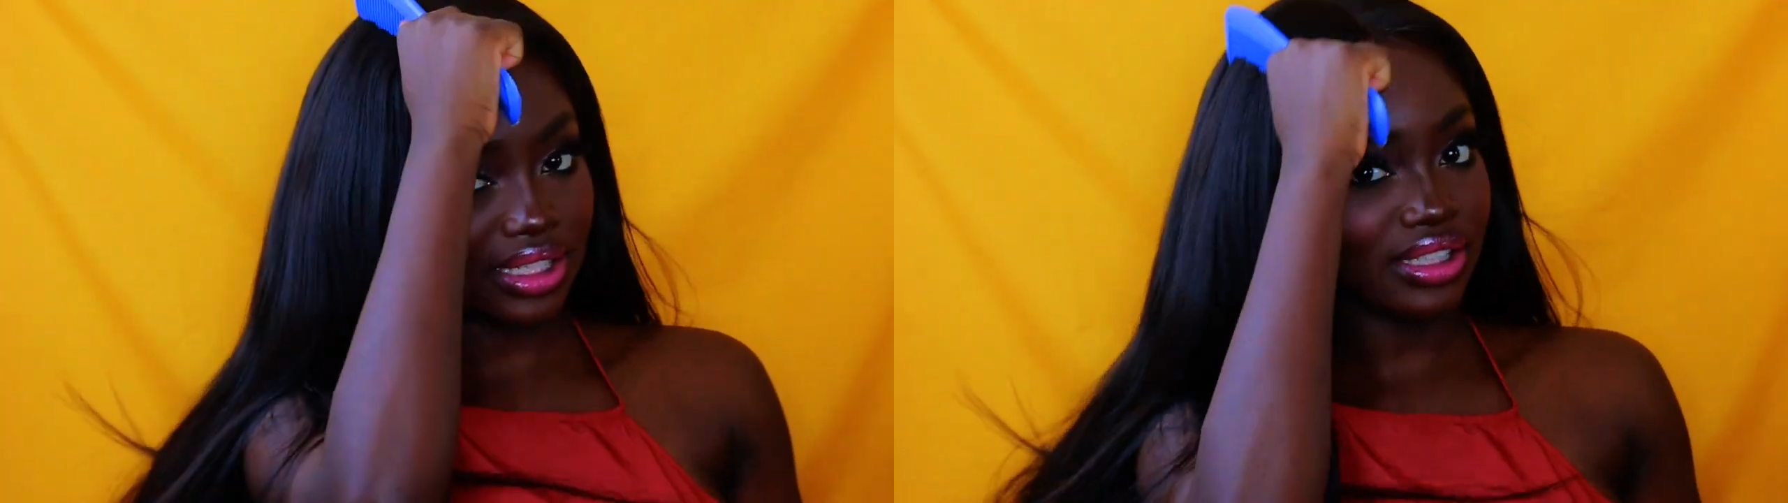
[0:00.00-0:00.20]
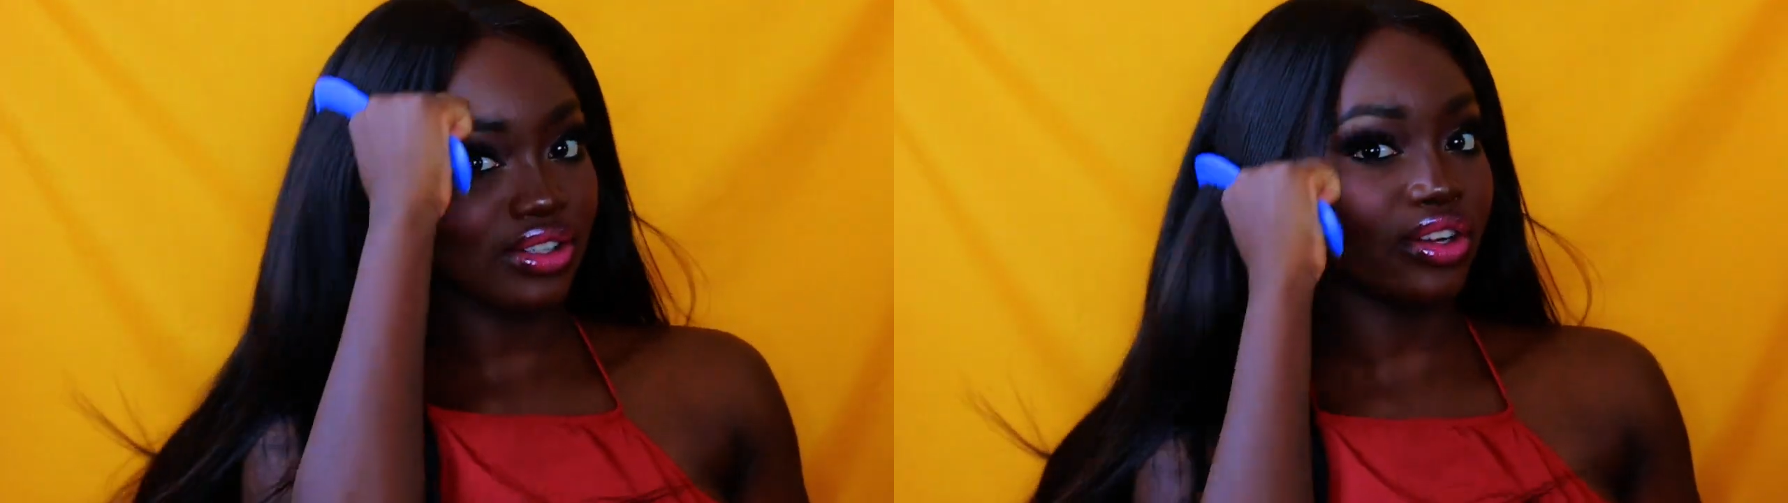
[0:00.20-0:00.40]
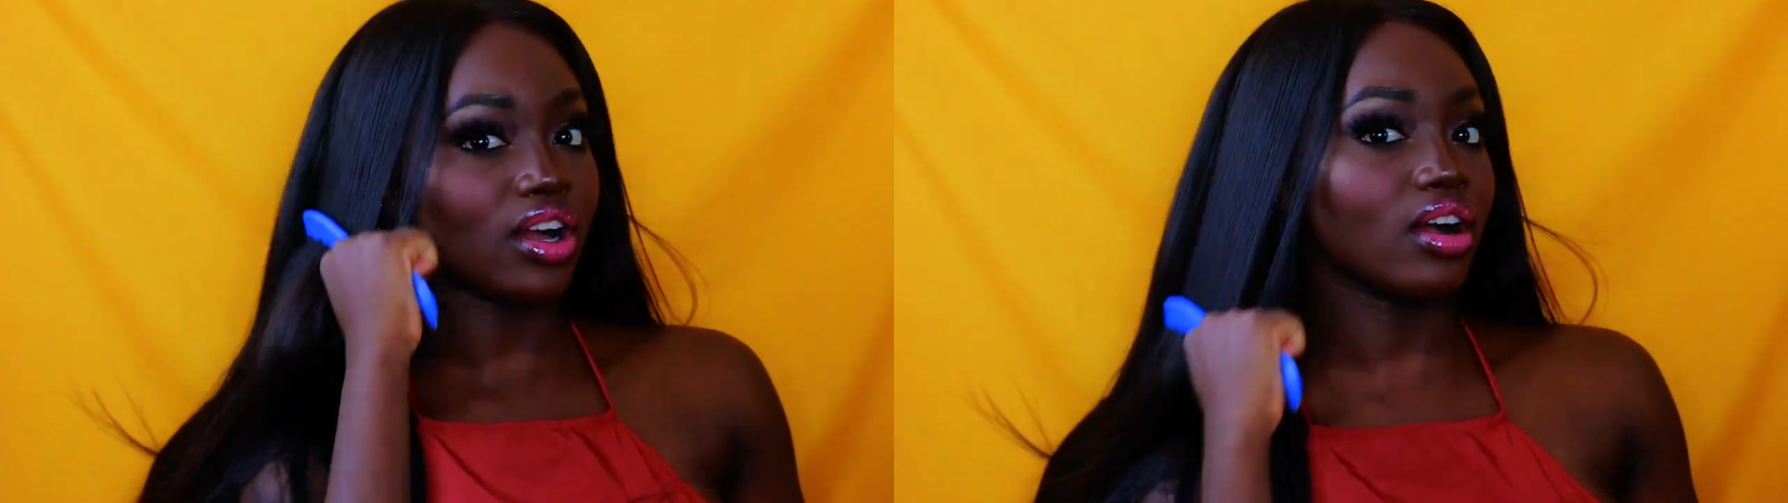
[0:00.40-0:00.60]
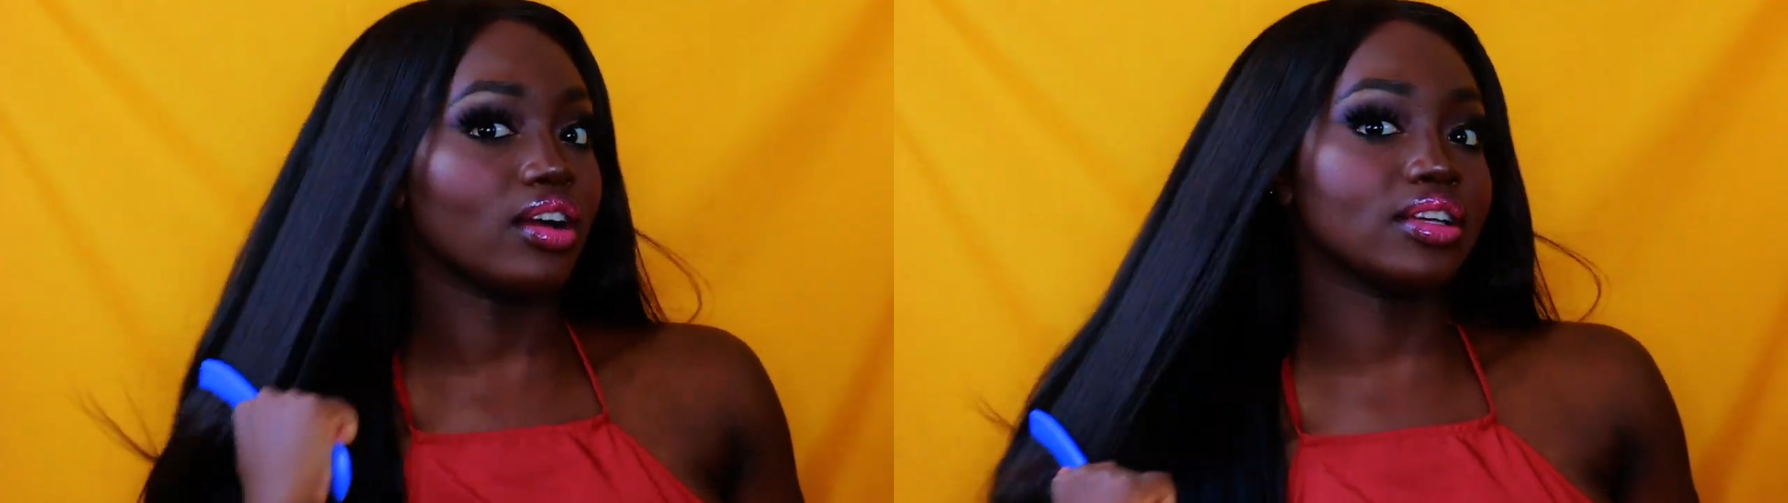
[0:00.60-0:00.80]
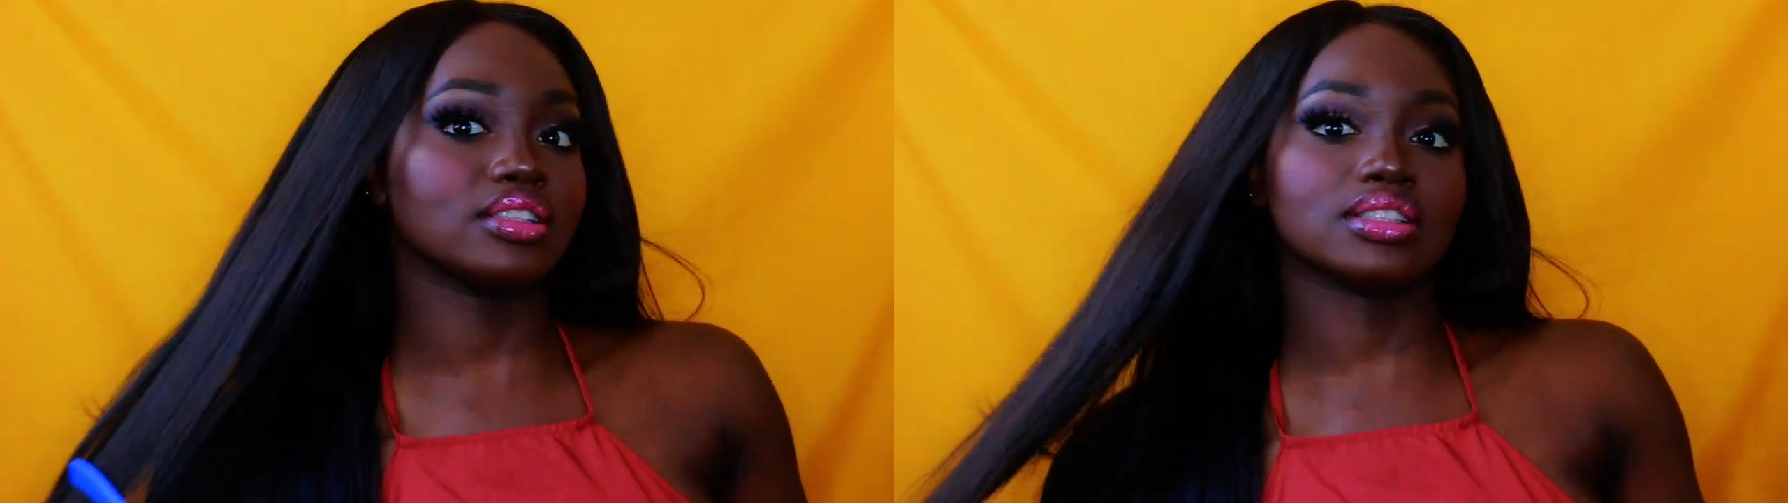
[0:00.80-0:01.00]
any
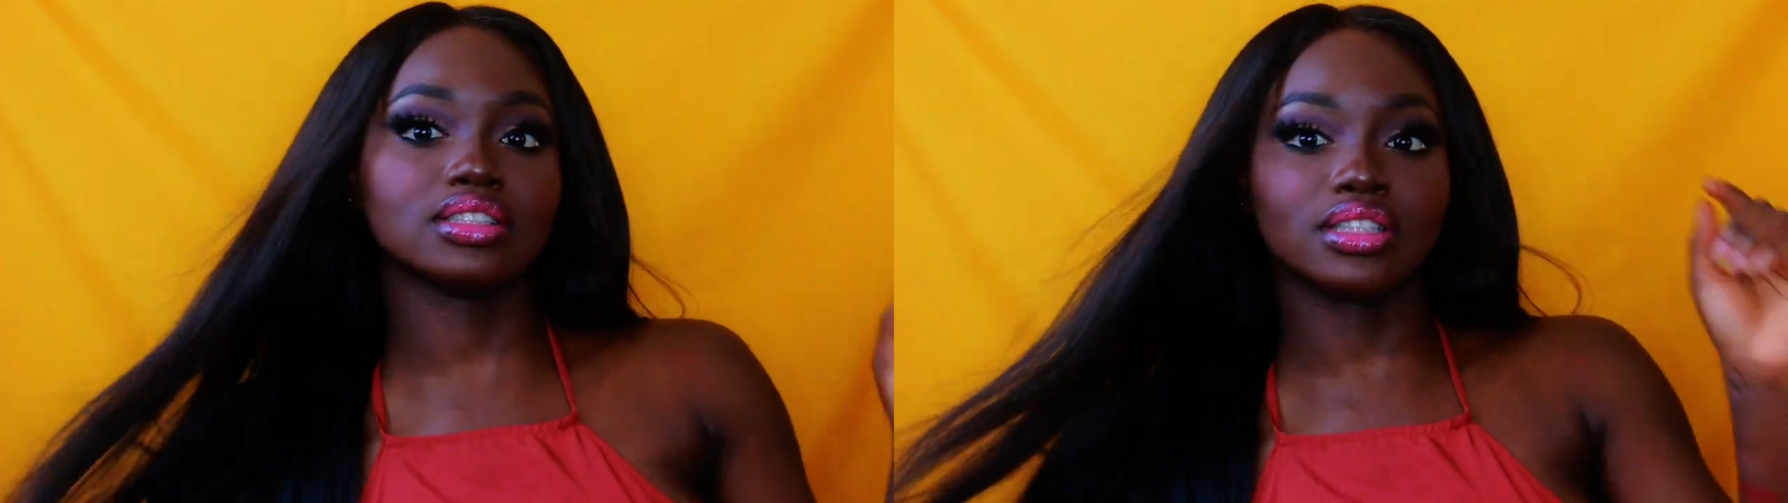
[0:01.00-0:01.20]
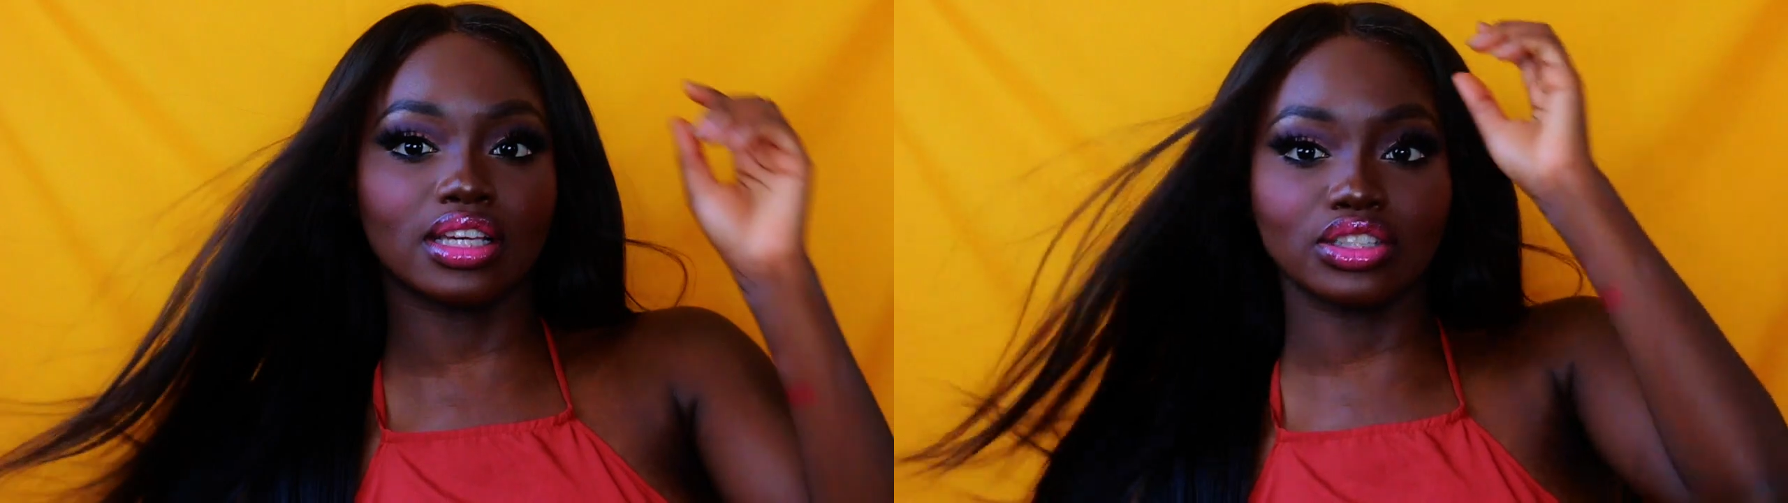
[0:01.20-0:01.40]
knots.